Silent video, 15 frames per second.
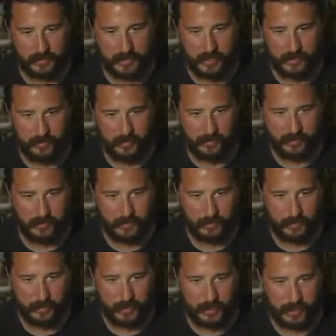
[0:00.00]
now it's a
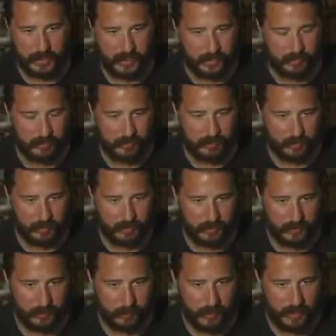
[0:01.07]
trendy thing for
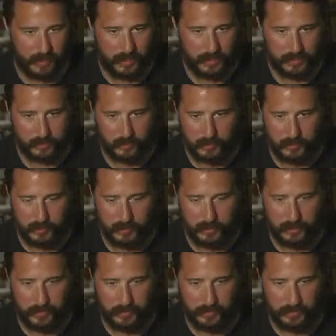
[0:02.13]
uh, white guys to realize